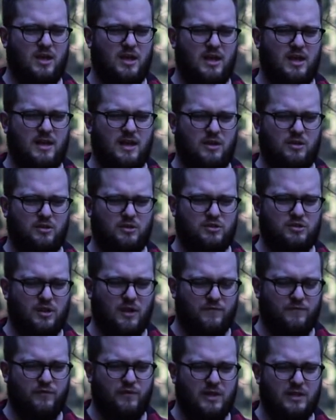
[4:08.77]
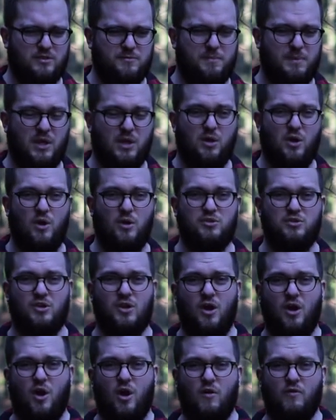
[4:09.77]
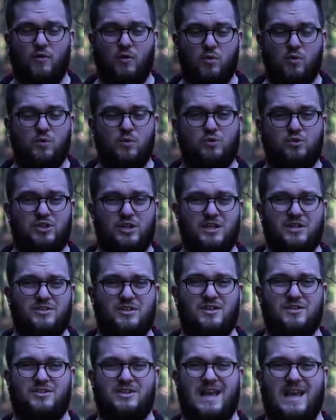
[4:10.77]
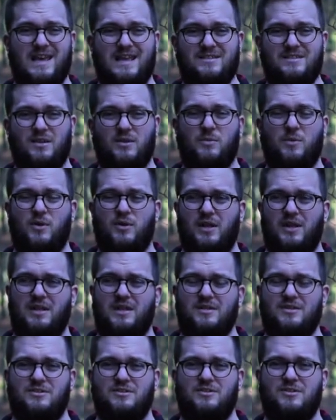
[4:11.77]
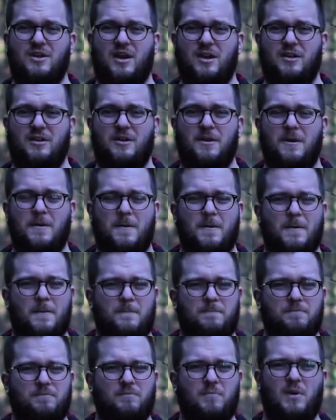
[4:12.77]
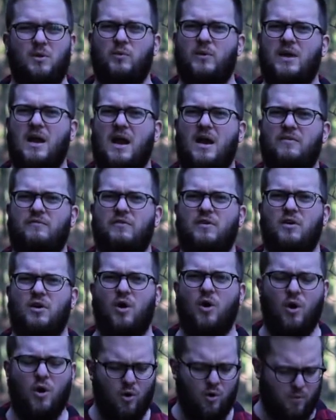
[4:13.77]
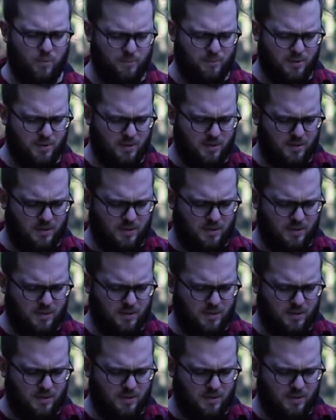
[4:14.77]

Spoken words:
in our sufferings because of who Jesus is and what he has done, but we have hope.